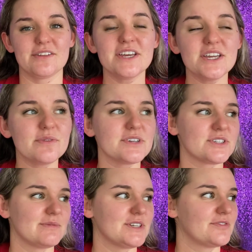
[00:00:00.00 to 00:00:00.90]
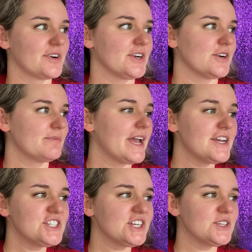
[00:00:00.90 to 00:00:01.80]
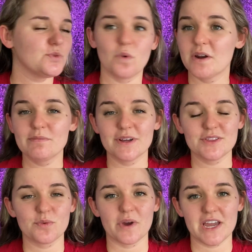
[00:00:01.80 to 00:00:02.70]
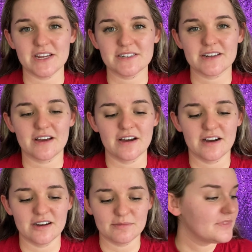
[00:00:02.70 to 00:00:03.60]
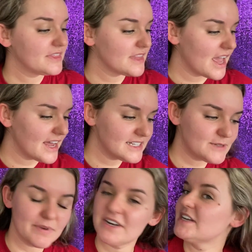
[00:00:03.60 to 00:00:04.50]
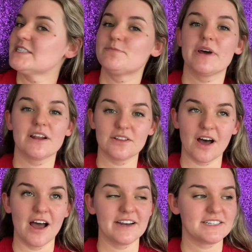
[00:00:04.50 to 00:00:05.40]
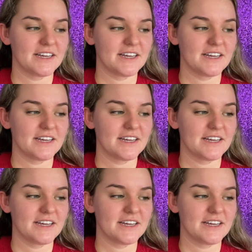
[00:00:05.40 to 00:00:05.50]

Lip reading: Thank you all so much for your patient 1 month wait. It's been a lot.